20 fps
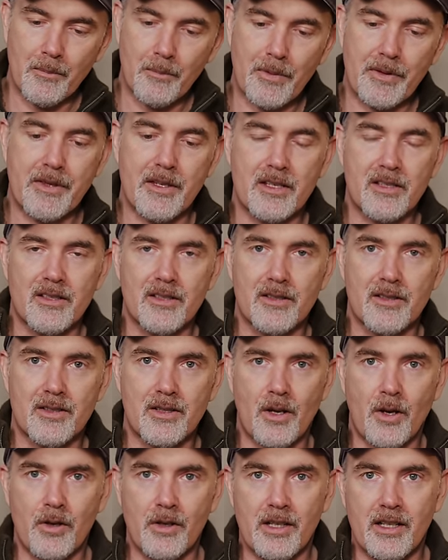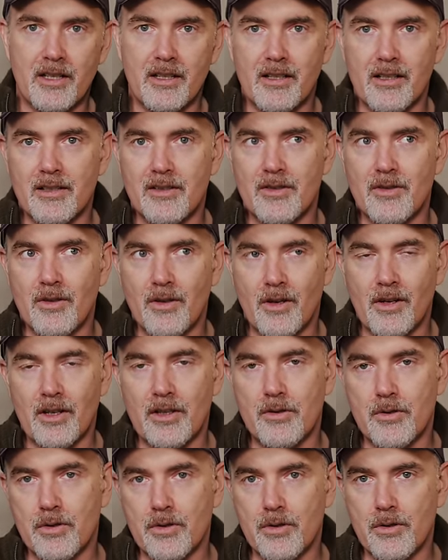but this Sony is not
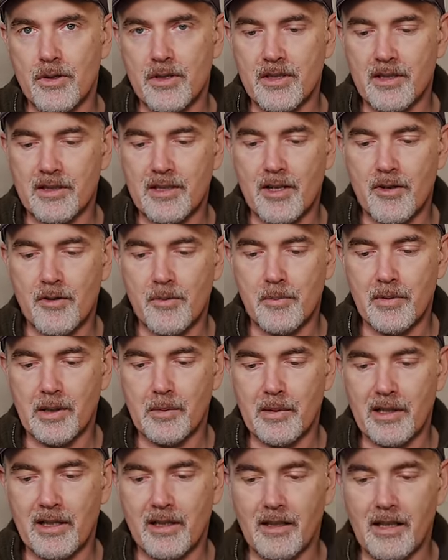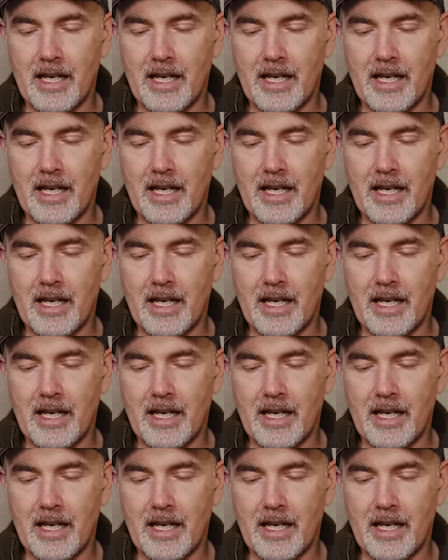a true 600mm